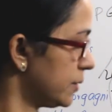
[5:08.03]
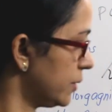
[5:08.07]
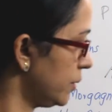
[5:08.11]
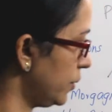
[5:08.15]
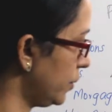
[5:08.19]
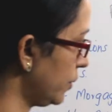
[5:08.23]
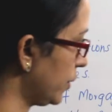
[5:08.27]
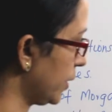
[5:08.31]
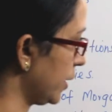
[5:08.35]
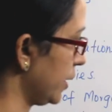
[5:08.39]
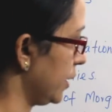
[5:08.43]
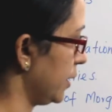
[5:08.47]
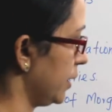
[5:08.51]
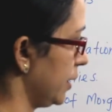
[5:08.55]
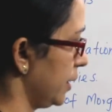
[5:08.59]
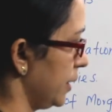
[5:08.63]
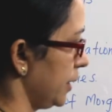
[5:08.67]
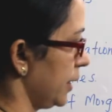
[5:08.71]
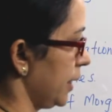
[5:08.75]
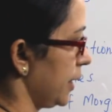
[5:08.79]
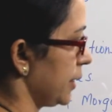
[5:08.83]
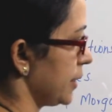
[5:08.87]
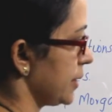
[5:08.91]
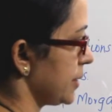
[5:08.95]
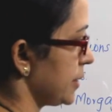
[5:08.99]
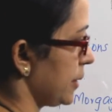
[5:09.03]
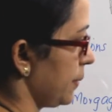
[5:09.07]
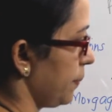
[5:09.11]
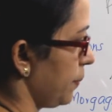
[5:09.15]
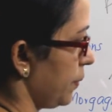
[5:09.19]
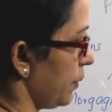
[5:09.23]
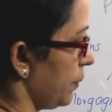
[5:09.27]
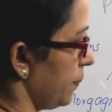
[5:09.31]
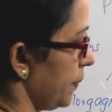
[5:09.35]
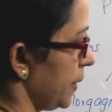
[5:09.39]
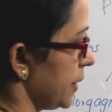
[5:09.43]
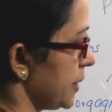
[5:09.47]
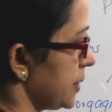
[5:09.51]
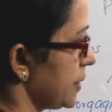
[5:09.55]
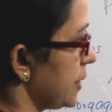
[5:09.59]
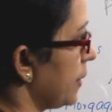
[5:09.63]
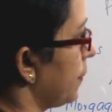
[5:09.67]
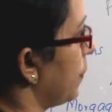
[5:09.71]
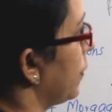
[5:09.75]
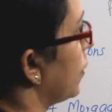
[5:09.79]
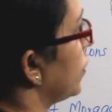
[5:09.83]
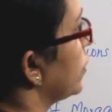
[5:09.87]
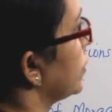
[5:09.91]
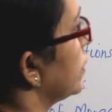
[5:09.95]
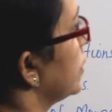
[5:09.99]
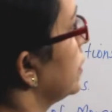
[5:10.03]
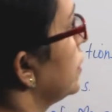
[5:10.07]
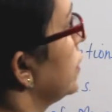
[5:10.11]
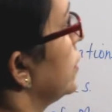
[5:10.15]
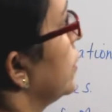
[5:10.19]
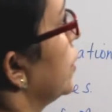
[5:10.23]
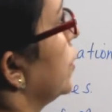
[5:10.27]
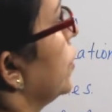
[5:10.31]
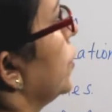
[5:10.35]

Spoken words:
Okay, that is based upon the